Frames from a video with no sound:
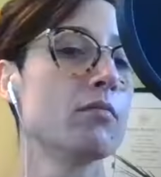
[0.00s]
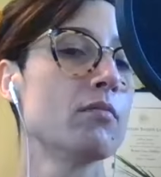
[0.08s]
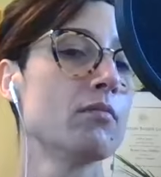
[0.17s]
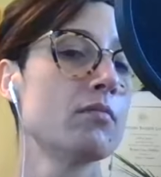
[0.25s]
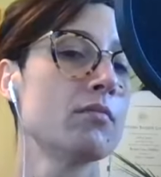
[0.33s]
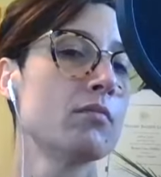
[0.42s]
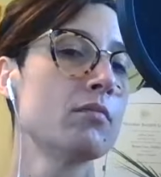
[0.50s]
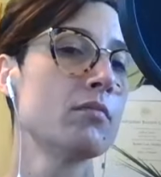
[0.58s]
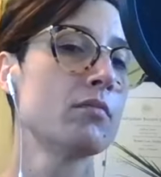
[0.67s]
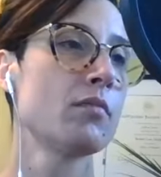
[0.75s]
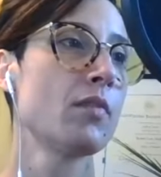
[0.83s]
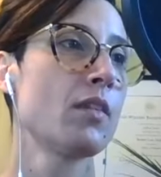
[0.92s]
not
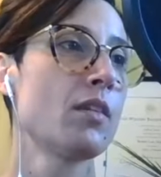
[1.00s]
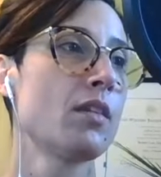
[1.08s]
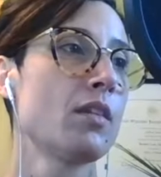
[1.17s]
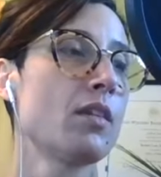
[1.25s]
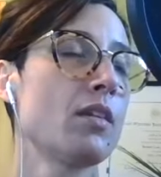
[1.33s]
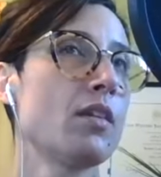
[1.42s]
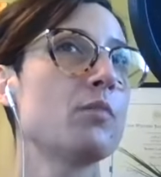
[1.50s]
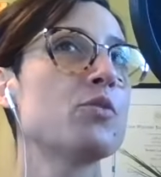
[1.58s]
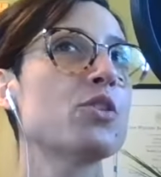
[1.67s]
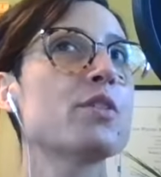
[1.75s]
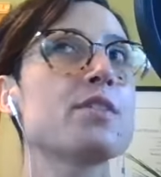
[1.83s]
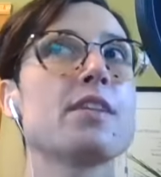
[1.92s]
it's not quite. I'm
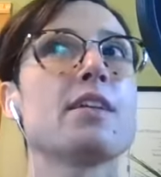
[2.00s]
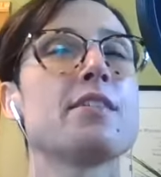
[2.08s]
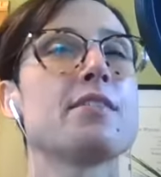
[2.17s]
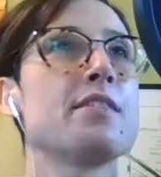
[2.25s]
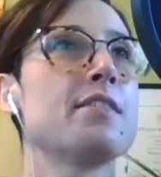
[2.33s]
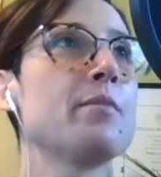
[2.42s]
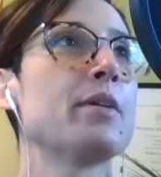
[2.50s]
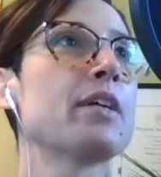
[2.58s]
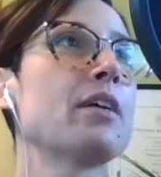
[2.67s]
sure it's not as endemic.